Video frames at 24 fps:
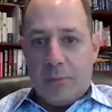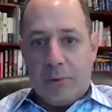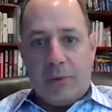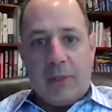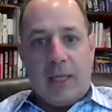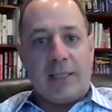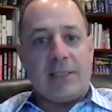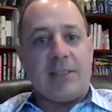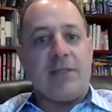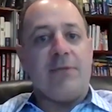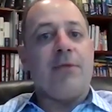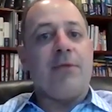
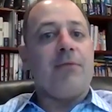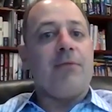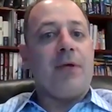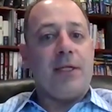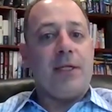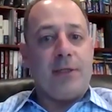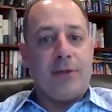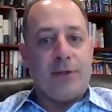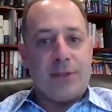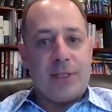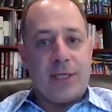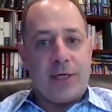lots of the
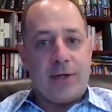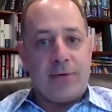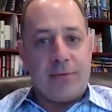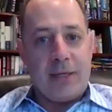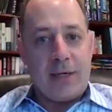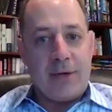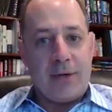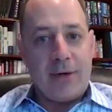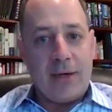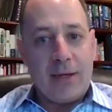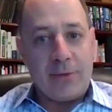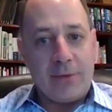vendors that
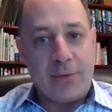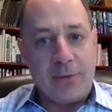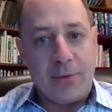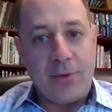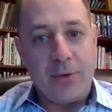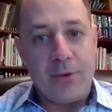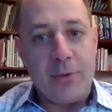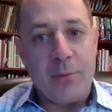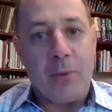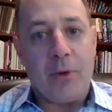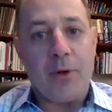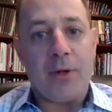are out there
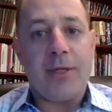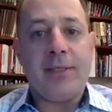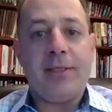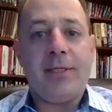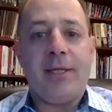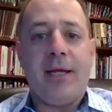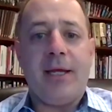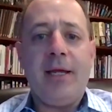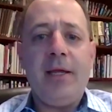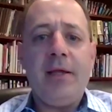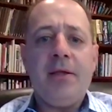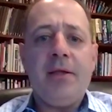on the market
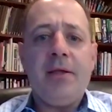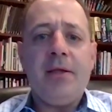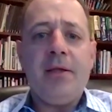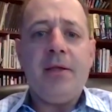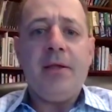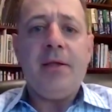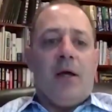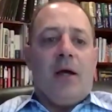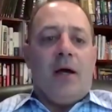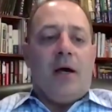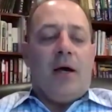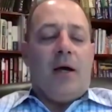today.
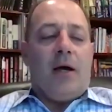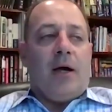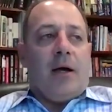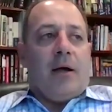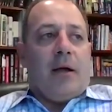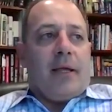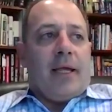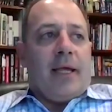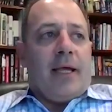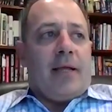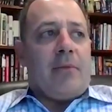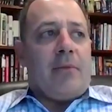
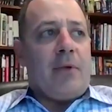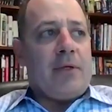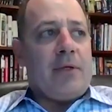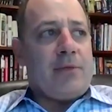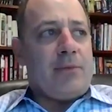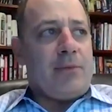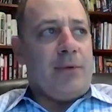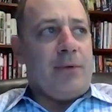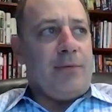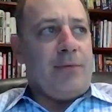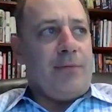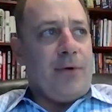Again,
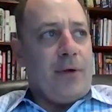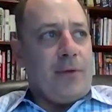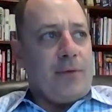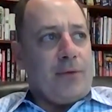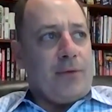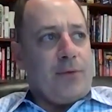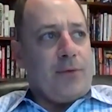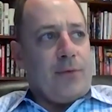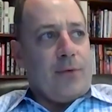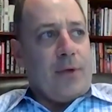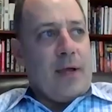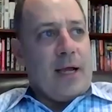we
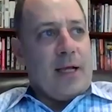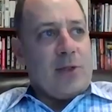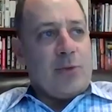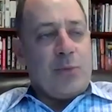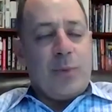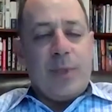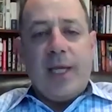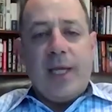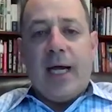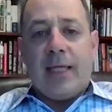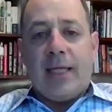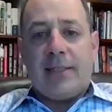felt as
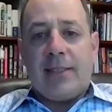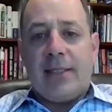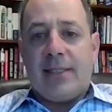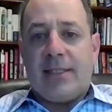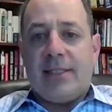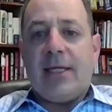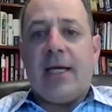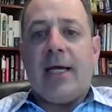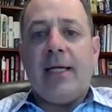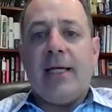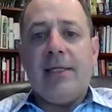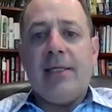we got to
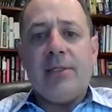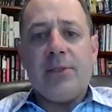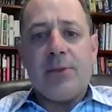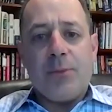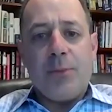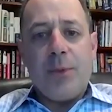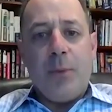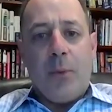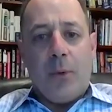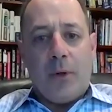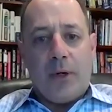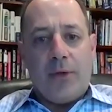size,
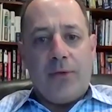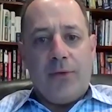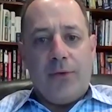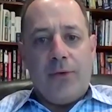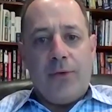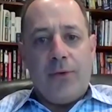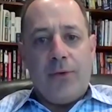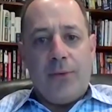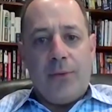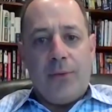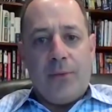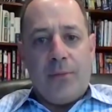we wanted
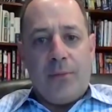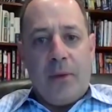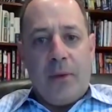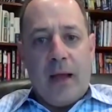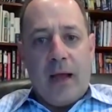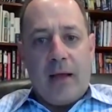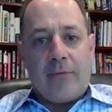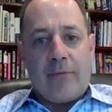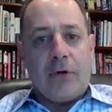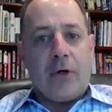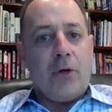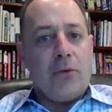to
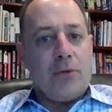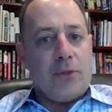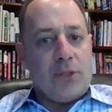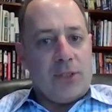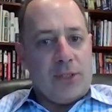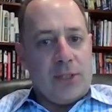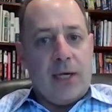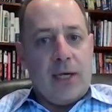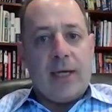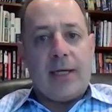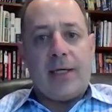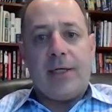have our own
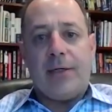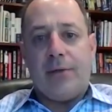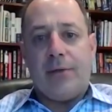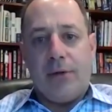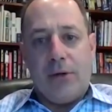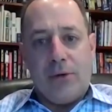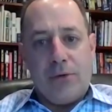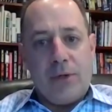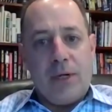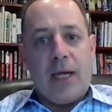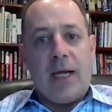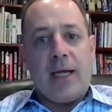SOC and our
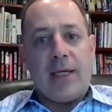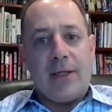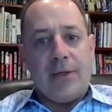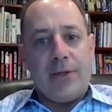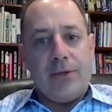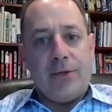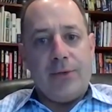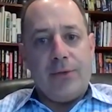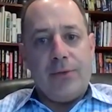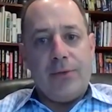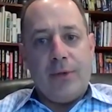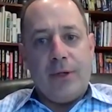own NOC
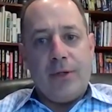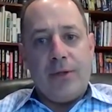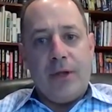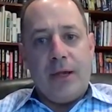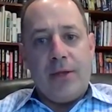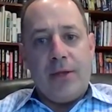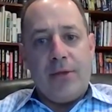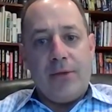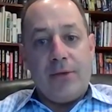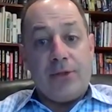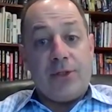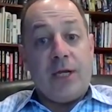and
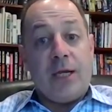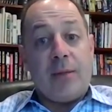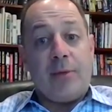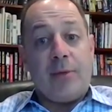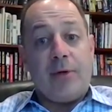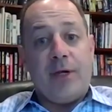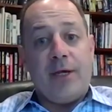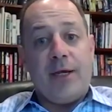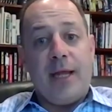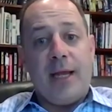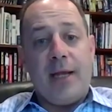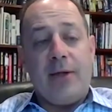do
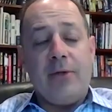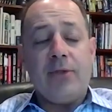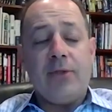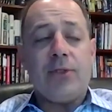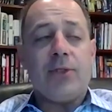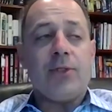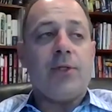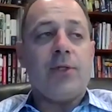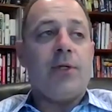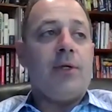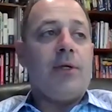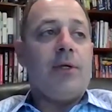cyber
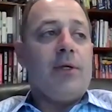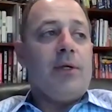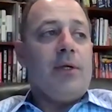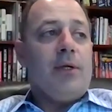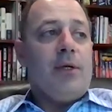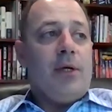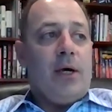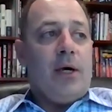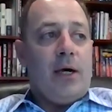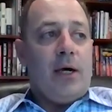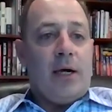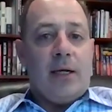in-house.
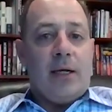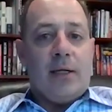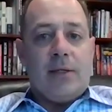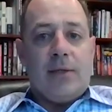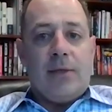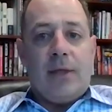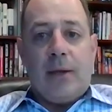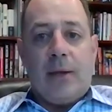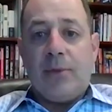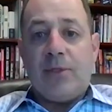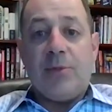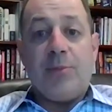
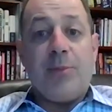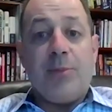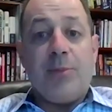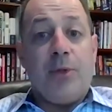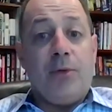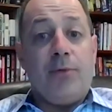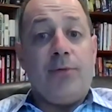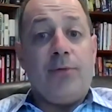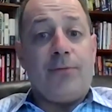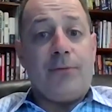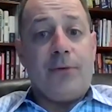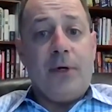That was a
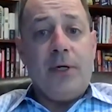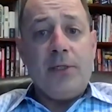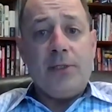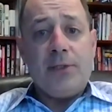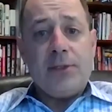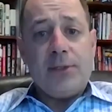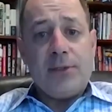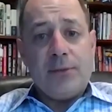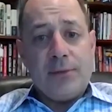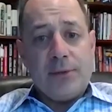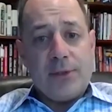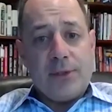build for
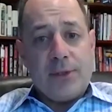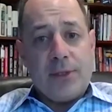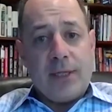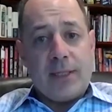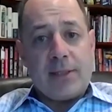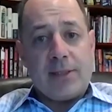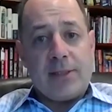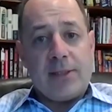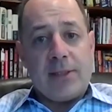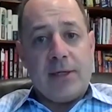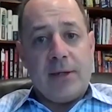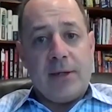us. So
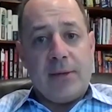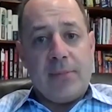that's